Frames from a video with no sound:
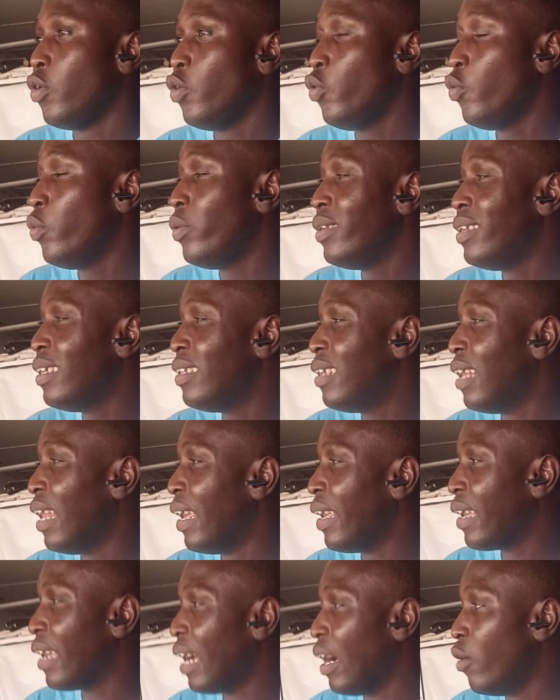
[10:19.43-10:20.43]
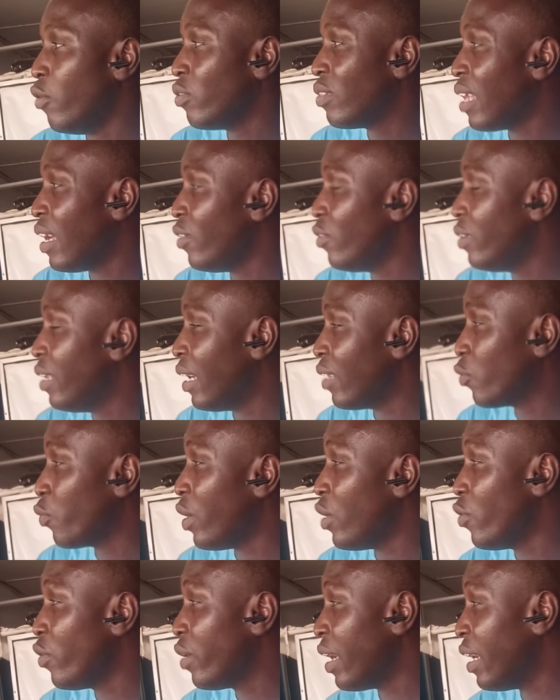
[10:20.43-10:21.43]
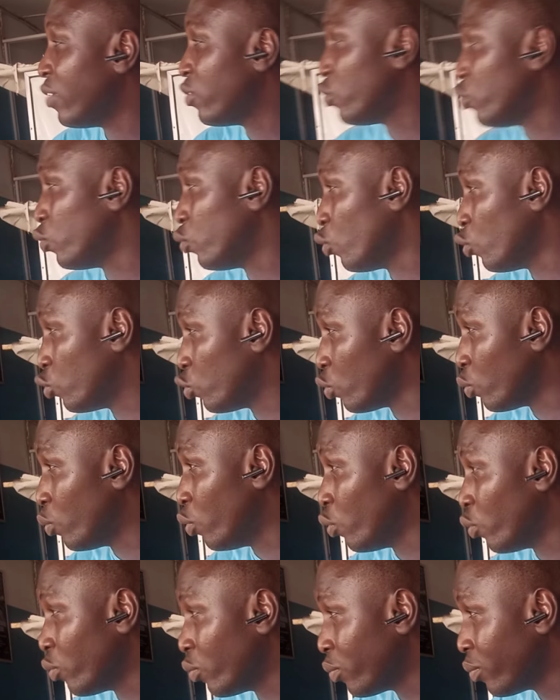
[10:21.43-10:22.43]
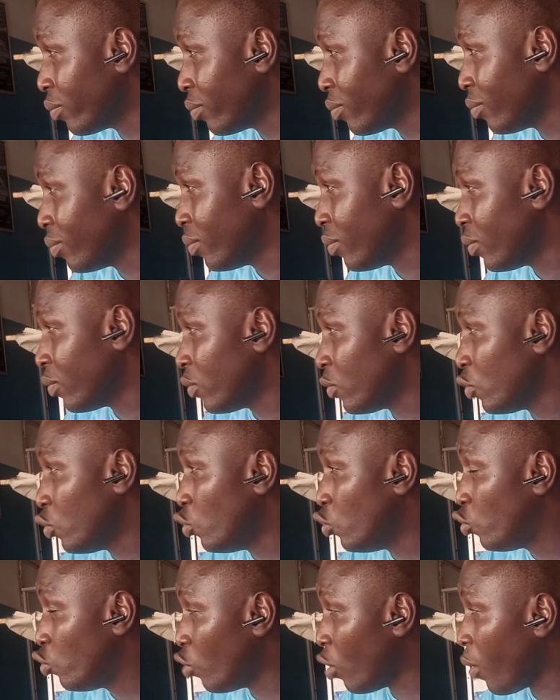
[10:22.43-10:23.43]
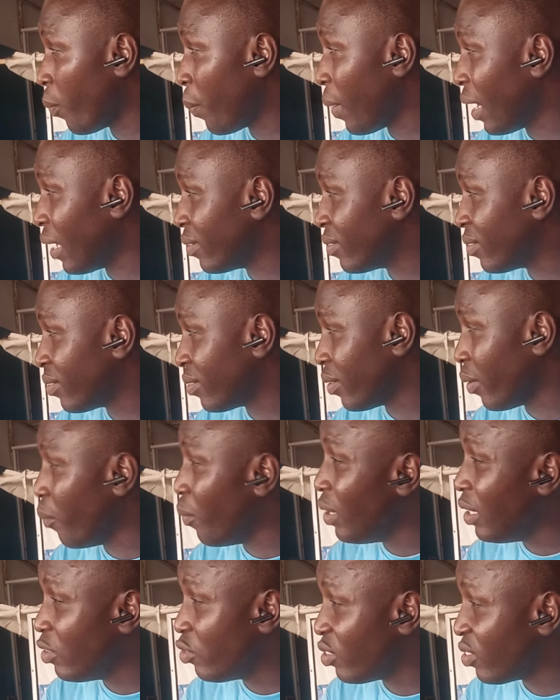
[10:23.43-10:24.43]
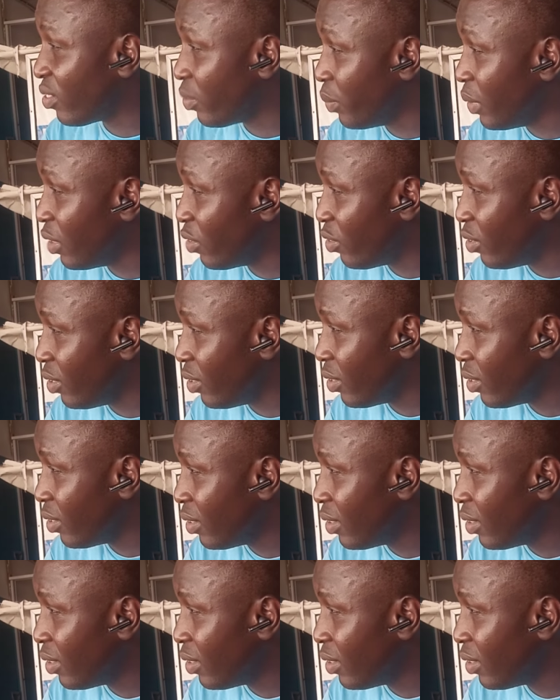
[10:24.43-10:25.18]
you need, like, I will tell you that when you get to Oshobo, drop at military cemetery.